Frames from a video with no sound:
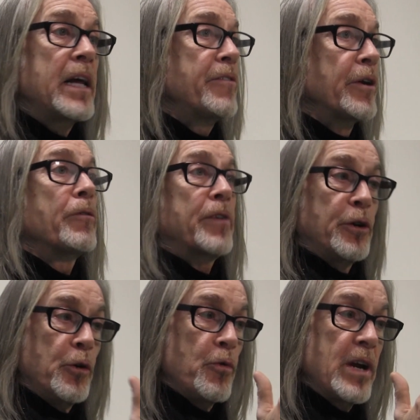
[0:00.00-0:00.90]
believe enough
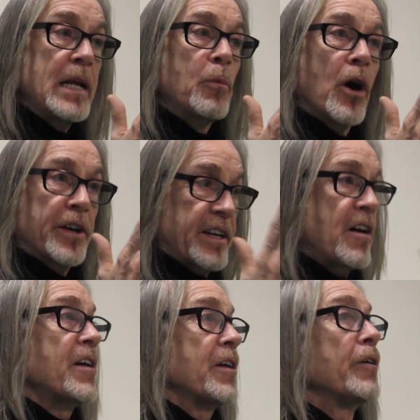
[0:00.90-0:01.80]
and you really want
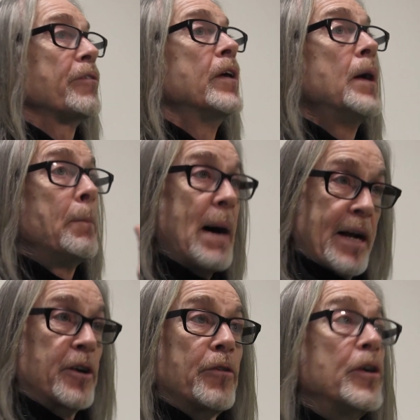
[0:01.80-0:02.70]
it hard enough,
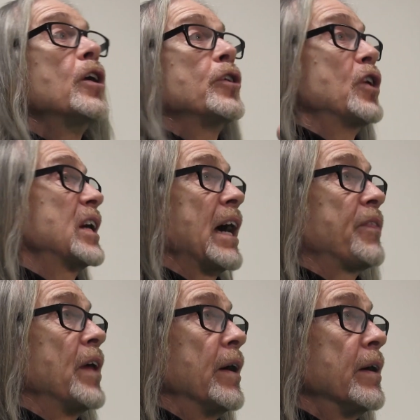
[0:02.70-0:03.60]
bad enough, you'll
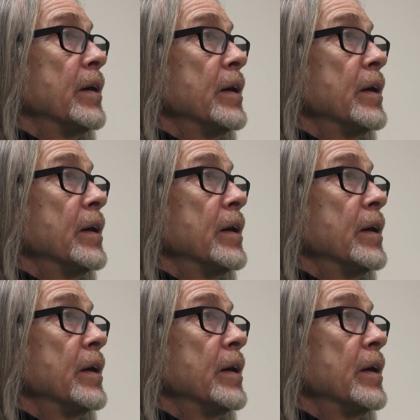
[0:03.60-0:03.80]
get there.